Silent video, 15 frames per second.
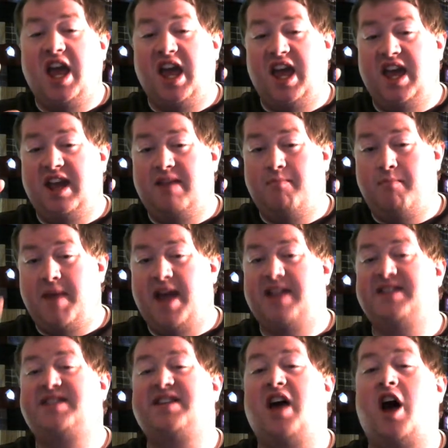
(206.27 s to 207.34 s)

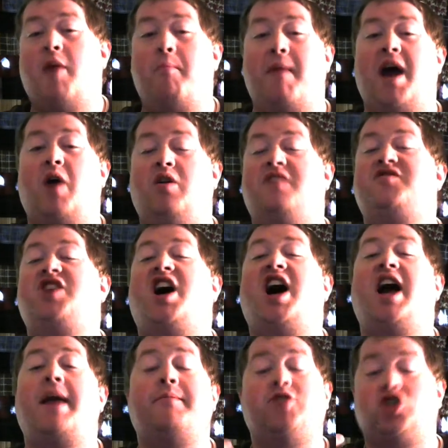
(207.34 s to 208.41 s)
immense amount of
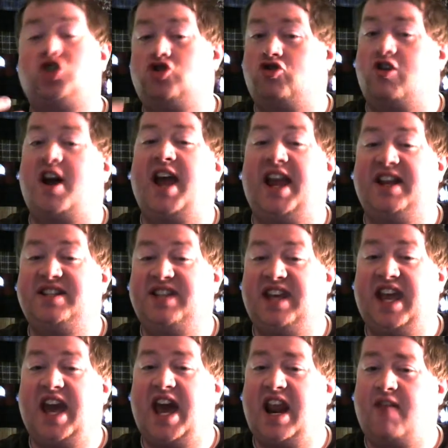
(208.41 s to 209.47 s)
time trying to
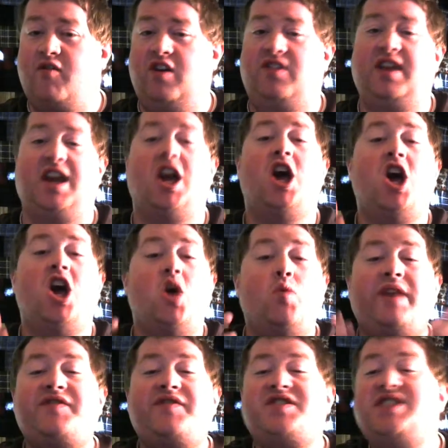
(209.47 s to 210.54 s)
get everything.
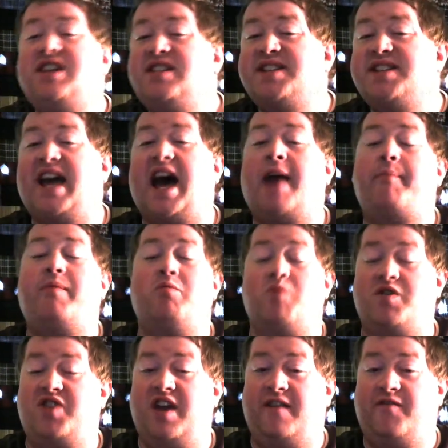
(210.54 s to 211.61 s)
We've seen this happen
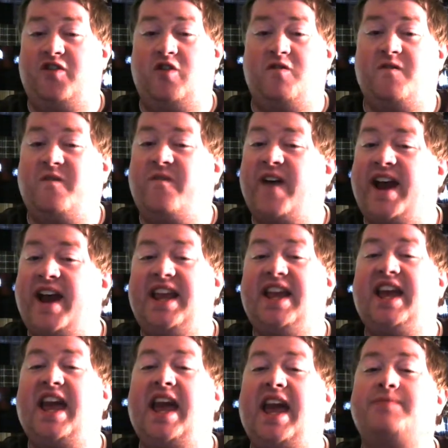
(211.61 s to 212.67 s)
with a few
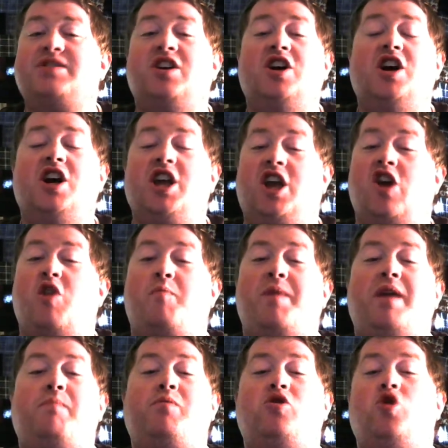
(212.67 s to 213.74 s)
fighting games. You know,
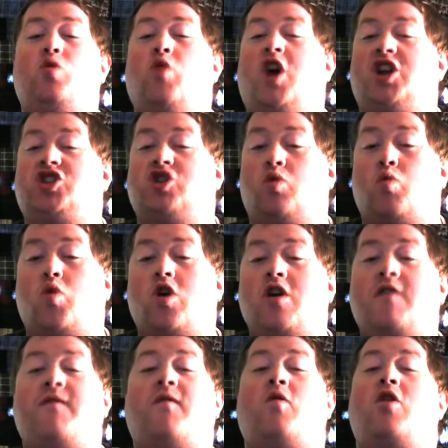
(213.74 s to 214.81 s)
people who want to
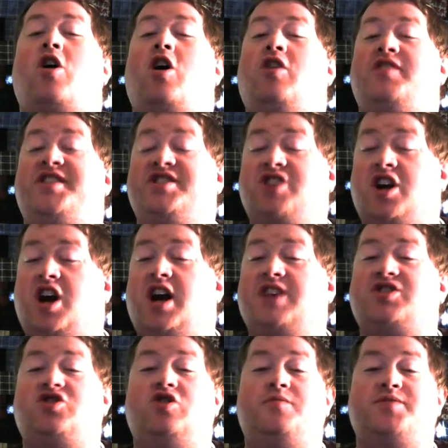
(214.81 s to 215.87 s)
work for all these
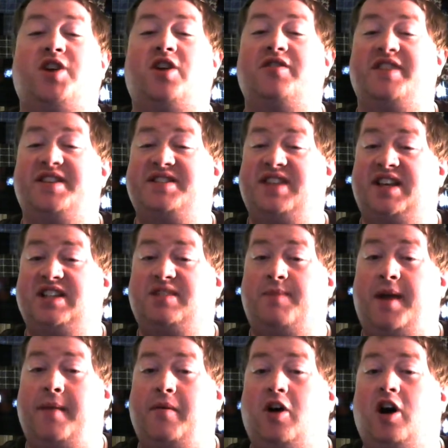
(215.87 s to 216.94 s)
costumes, all these things to
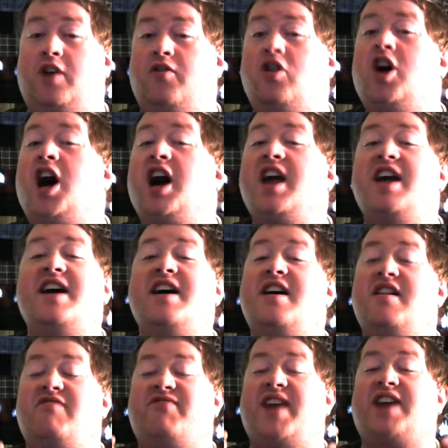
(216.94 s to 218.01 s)
be able to unlock,
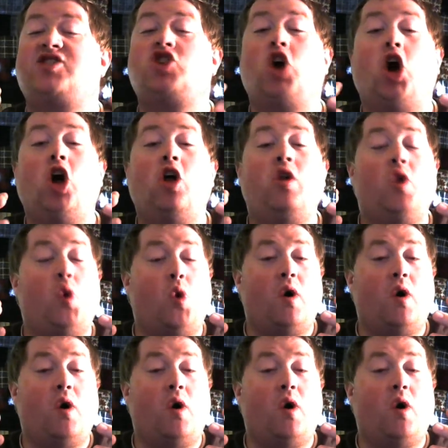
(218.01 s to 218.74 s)
that's all